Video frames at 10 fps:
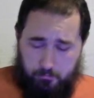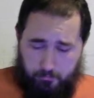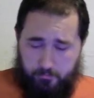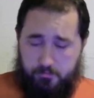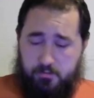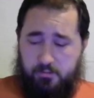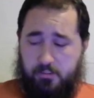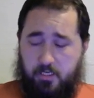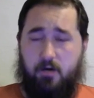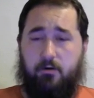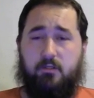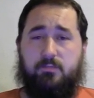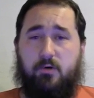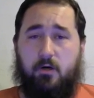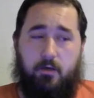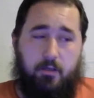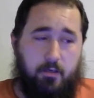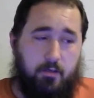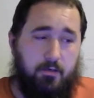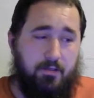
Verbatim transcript: here's the scariest part here